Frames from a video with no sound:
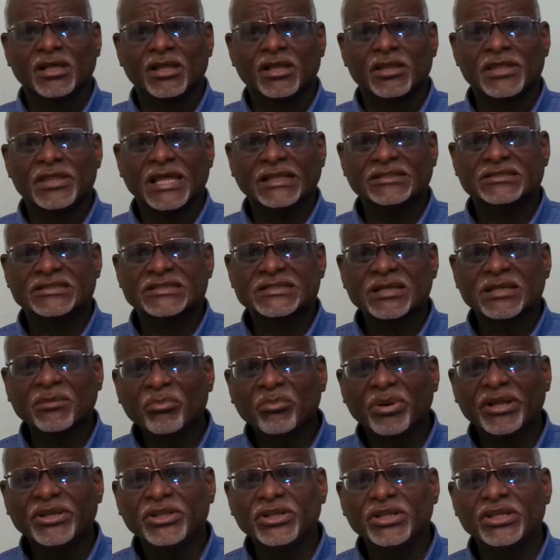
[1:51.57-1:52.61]
that
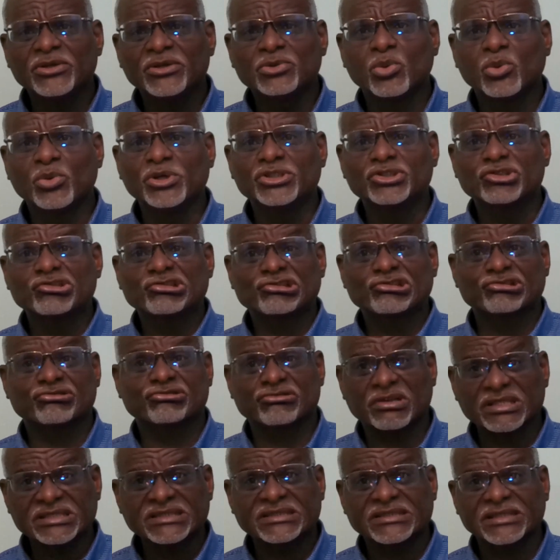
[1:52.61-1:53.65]
somebody who is
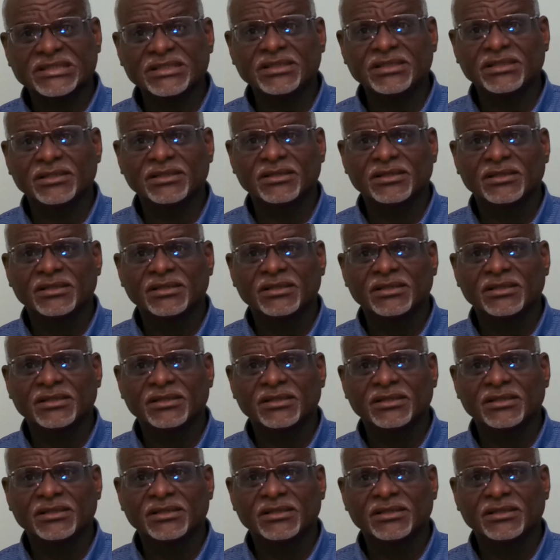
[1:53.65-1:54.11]
trusted